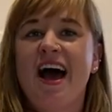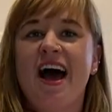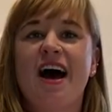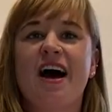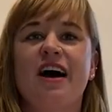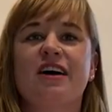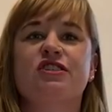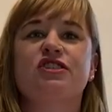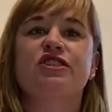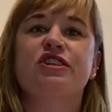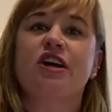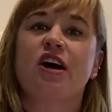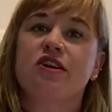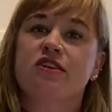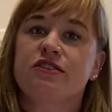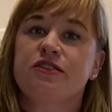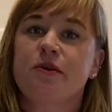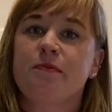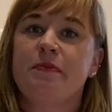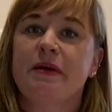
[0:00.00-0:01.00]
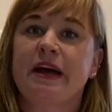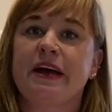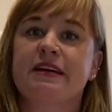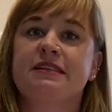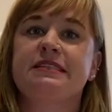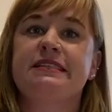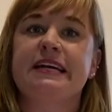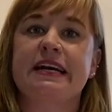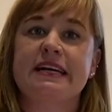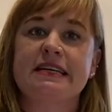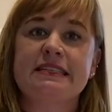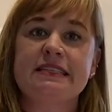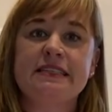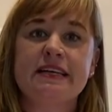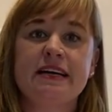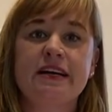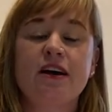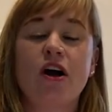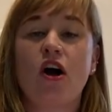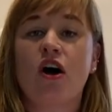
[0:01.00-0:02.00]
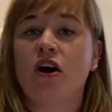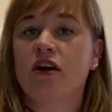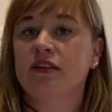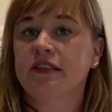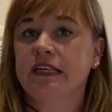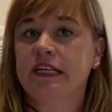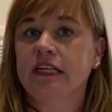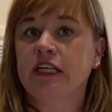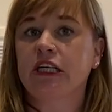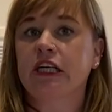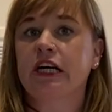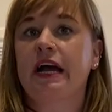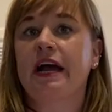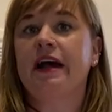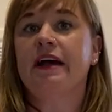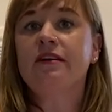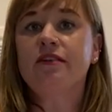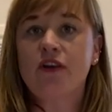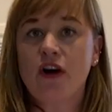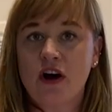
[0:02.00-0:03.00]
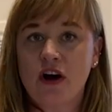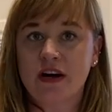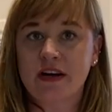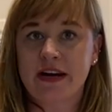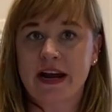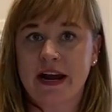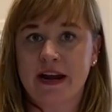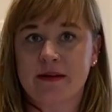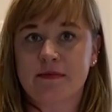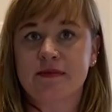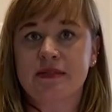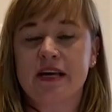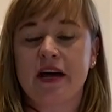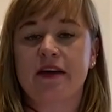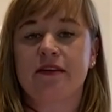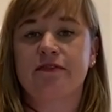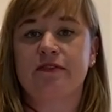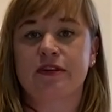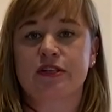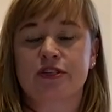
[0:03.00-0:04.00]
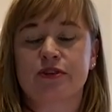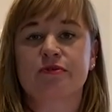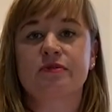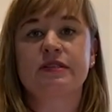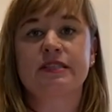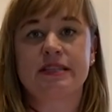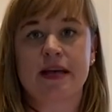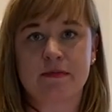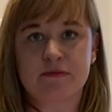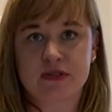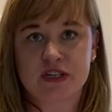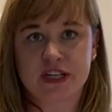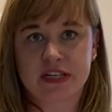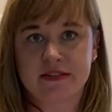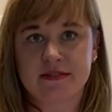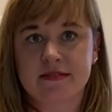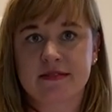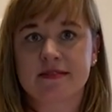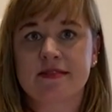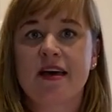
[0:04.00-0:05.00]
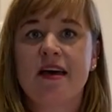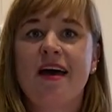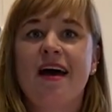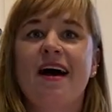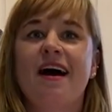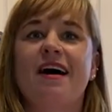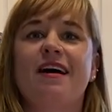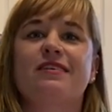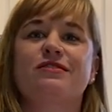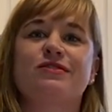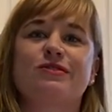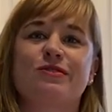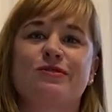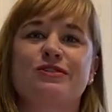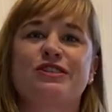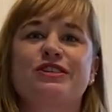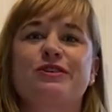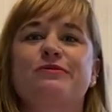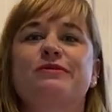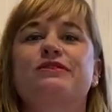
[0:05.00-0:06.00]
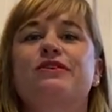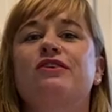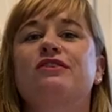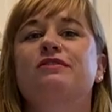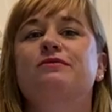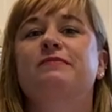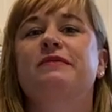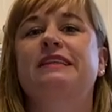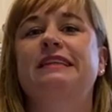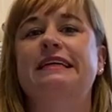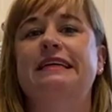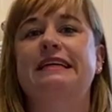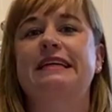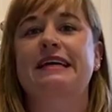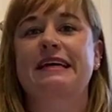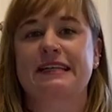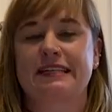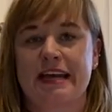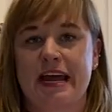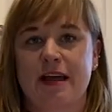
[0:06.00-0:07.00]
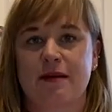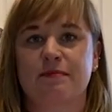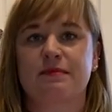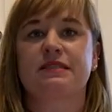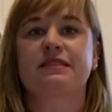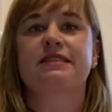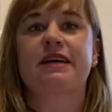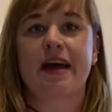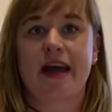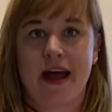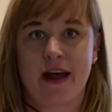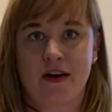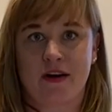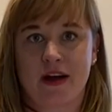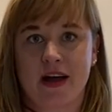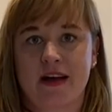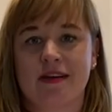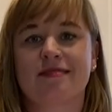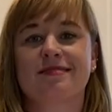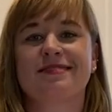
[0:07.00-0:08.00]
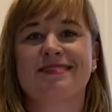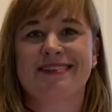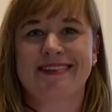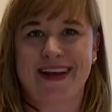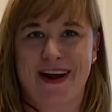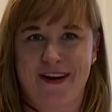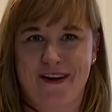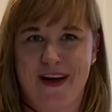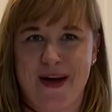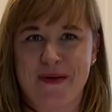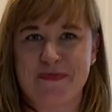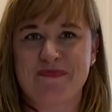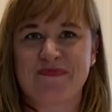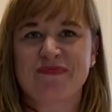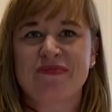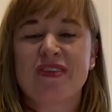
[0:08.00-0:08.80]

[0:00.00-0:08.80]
Uh, she also banned dancing, hard liquor, and card games at official receptions. Uh, so she was ultimately nicknamed Sahara Sarah.